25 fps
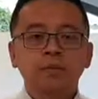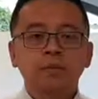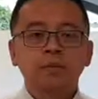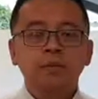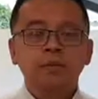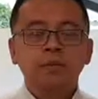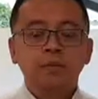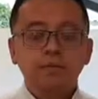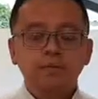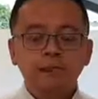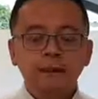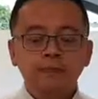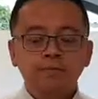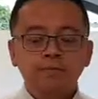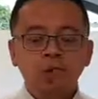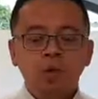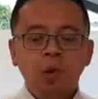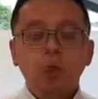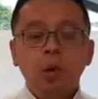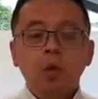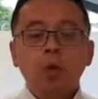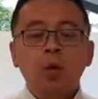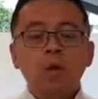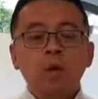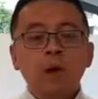Okay?
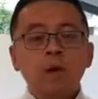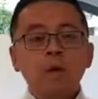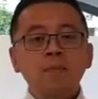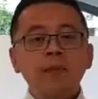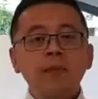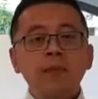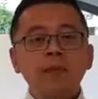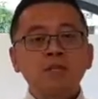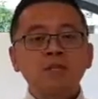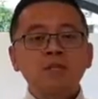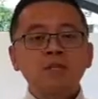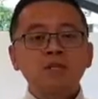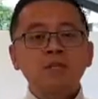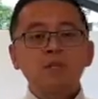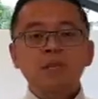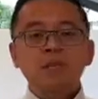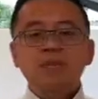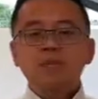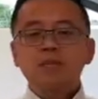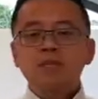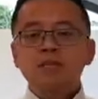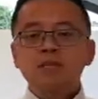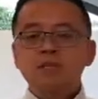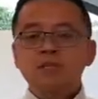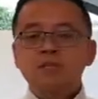Where it becomes
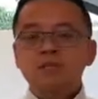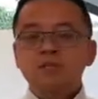expensive